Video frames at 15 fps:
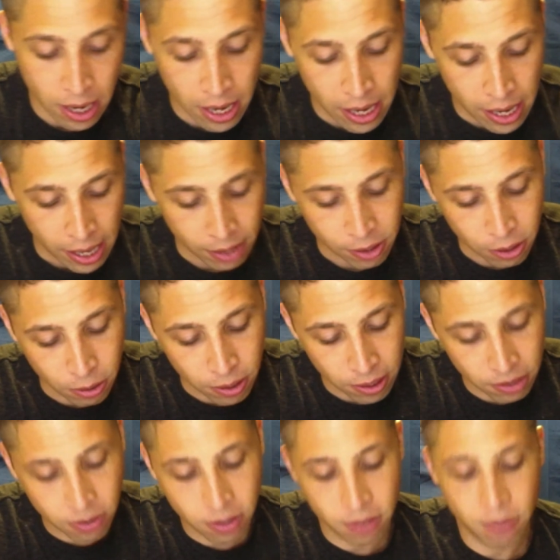And so
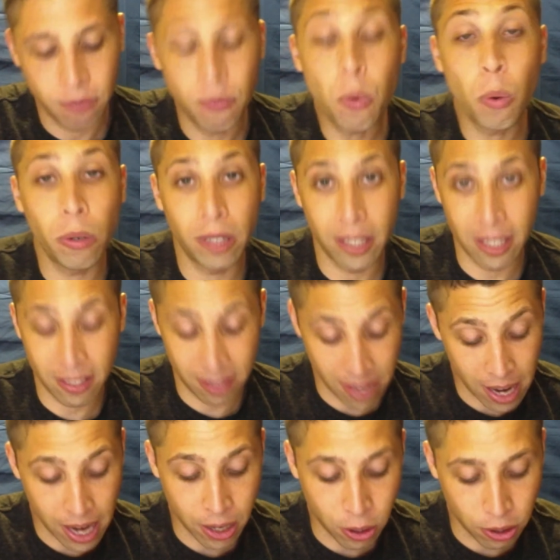this 4 and this
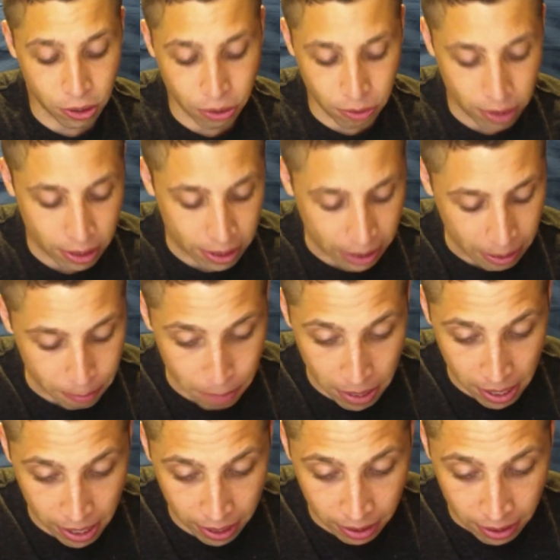9 also need to
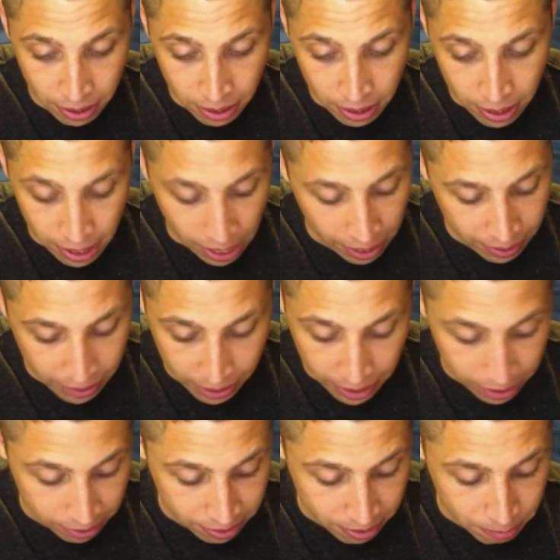combine, and they get
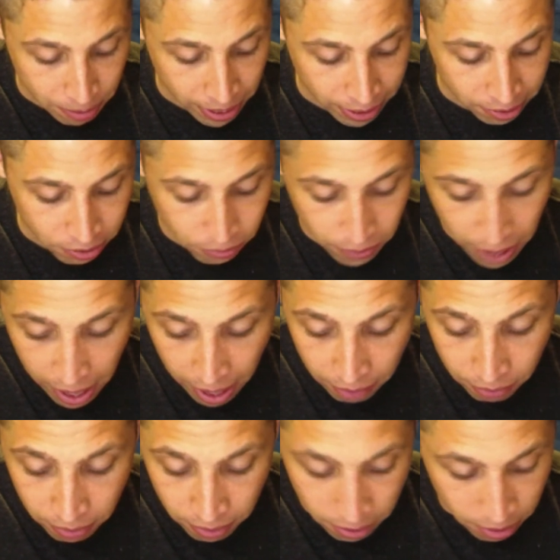us the minus
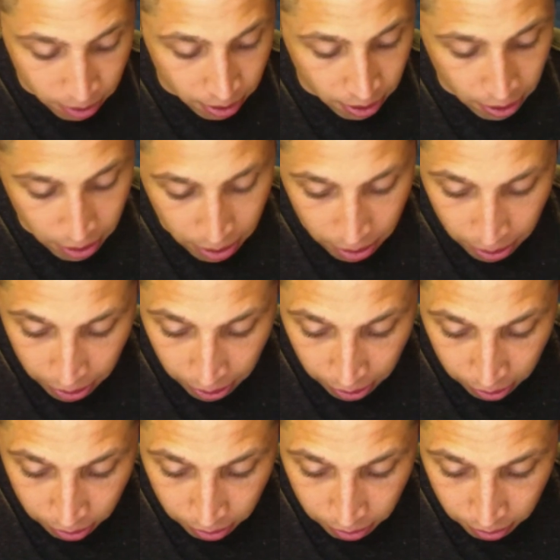5.
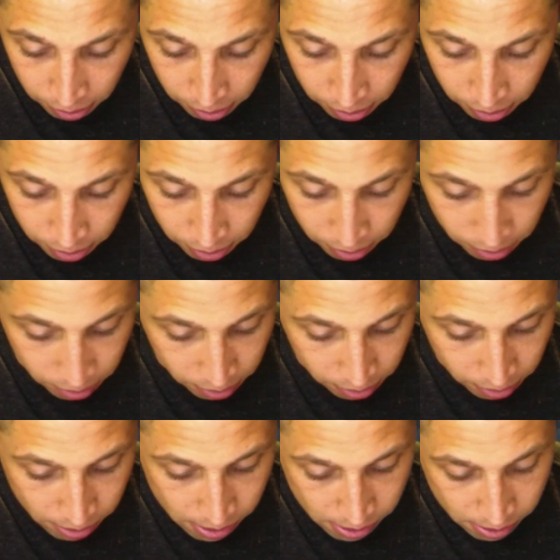And
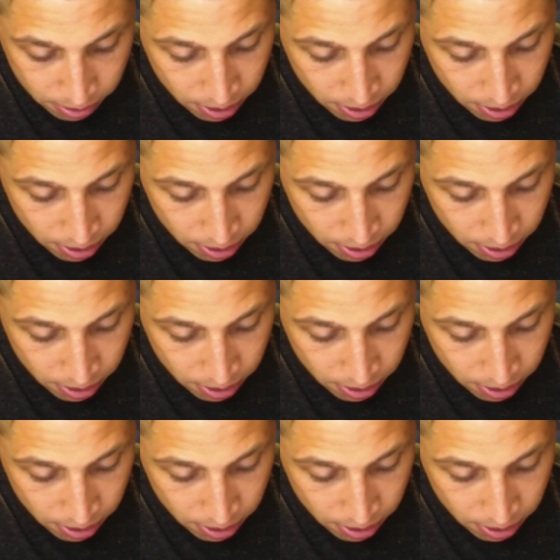I'm